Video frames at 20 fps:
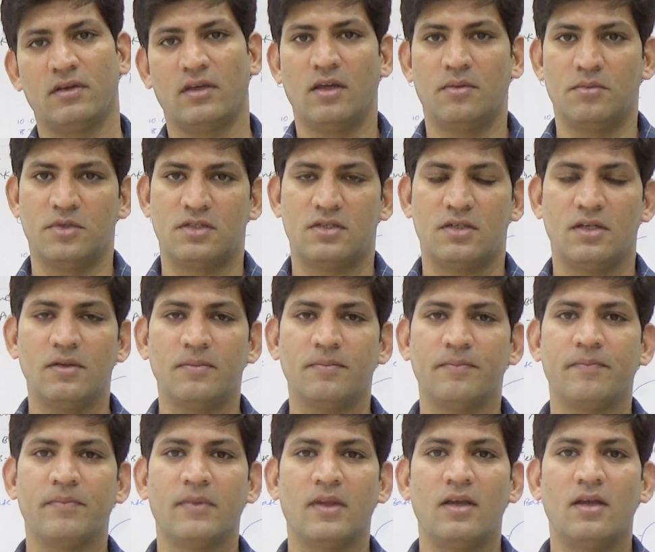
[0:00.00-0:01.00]
chemistry.
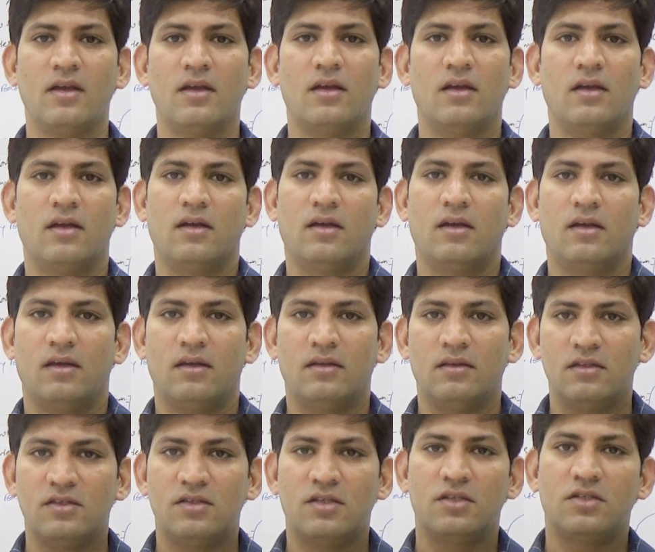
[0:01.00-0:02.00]

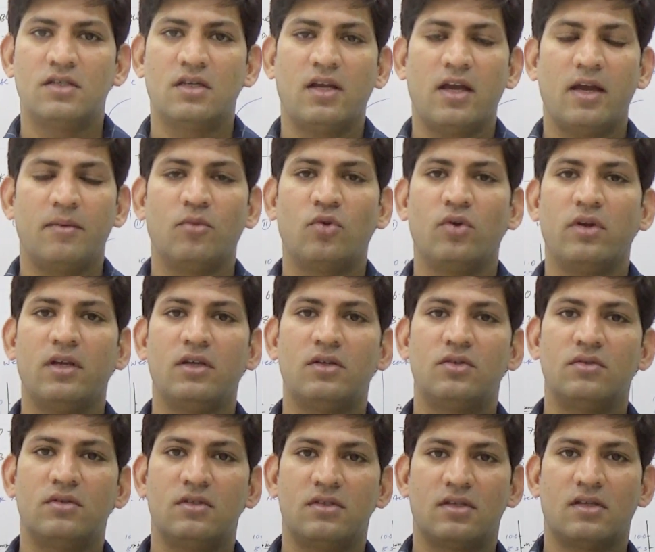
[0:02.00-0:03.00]
In this session I am going
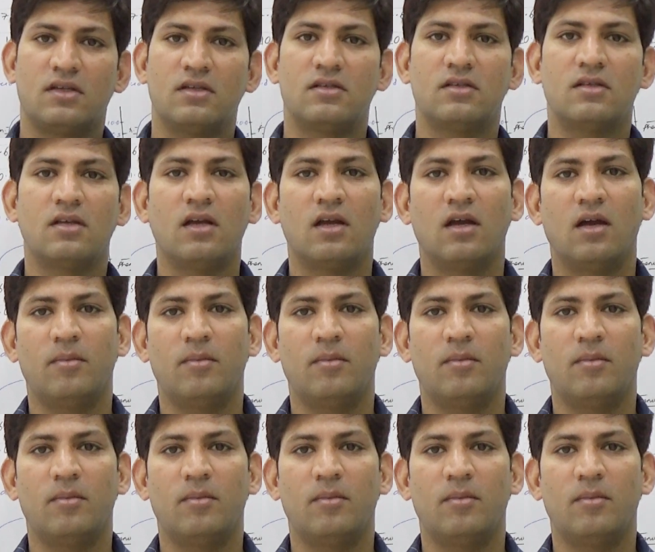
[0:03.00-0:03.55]
to discuss